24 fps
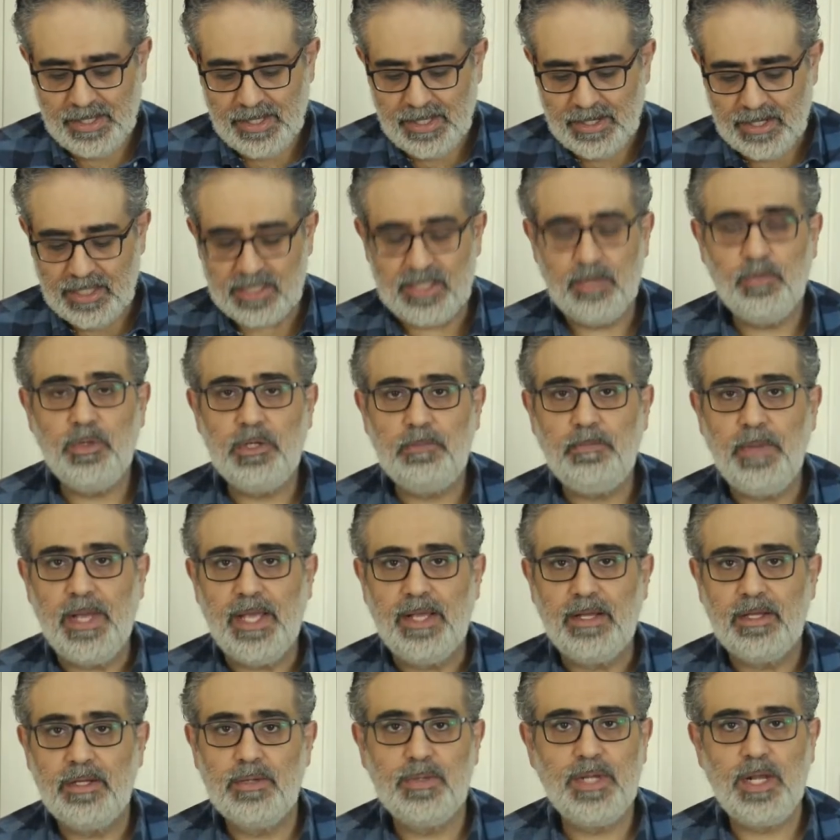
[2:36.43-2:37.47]
Because it would be.
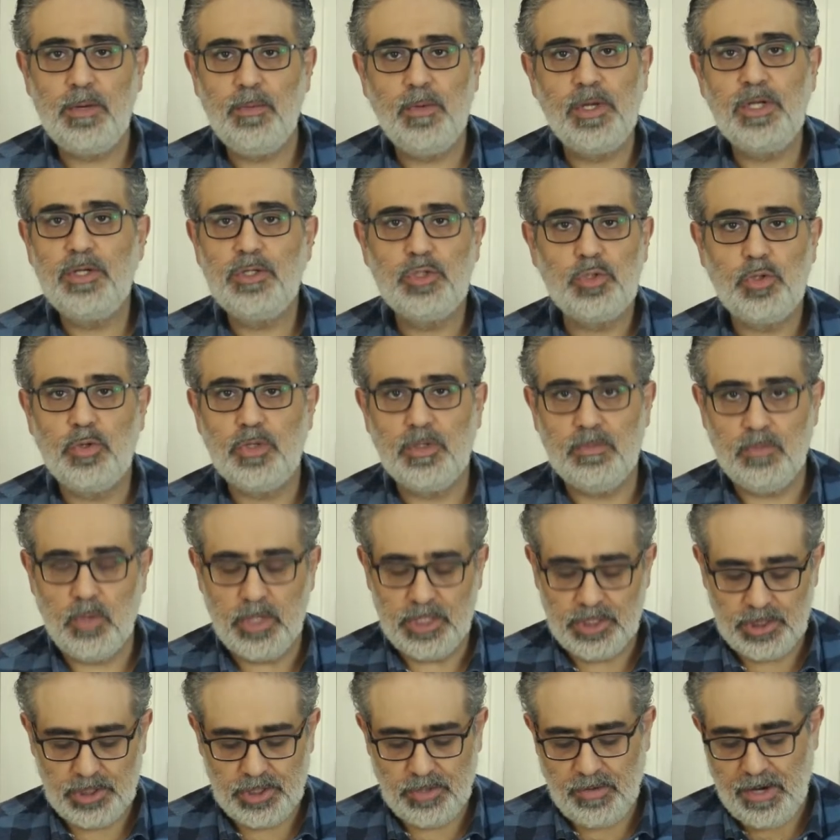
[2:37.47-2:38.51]
You don't want to draw the
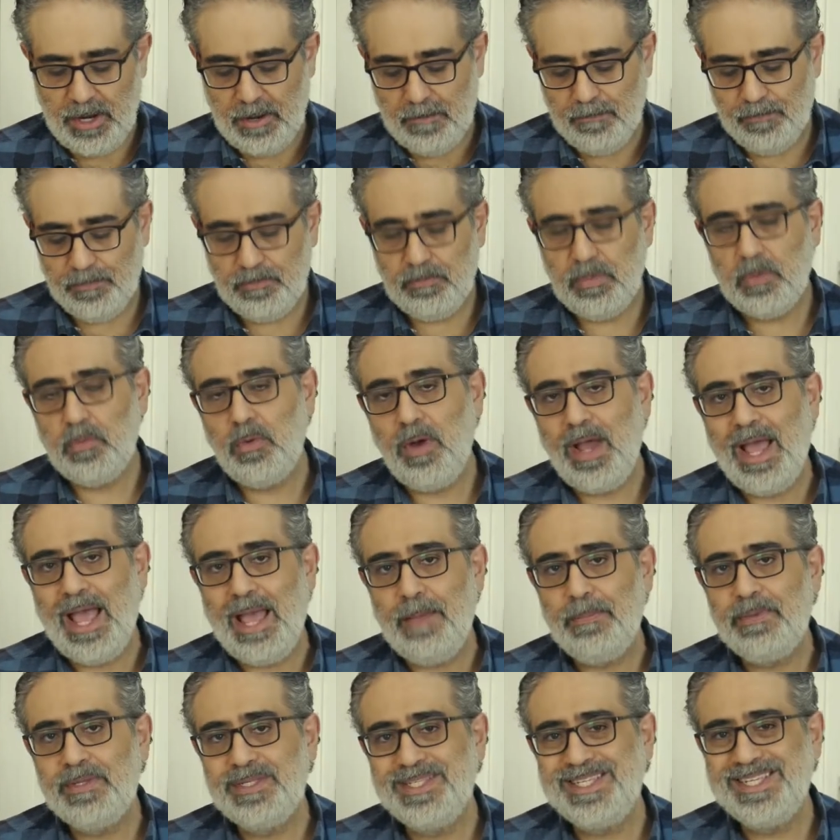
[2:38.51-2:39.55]
moisture out. But what
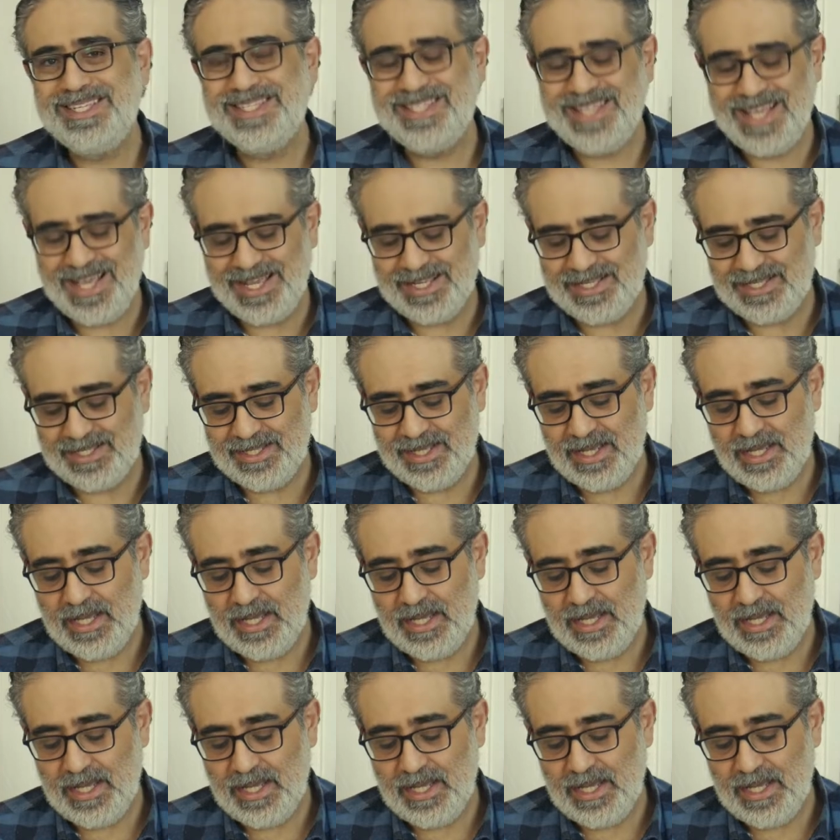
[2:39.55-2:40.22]
happens is this.